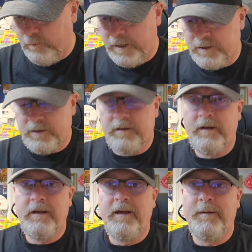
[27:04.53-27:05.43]
which
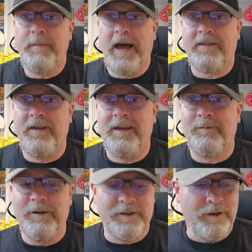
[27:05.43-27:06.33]
back
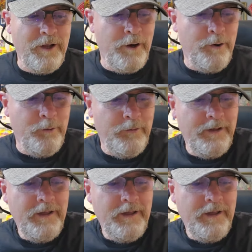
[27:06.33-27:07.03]
then was a low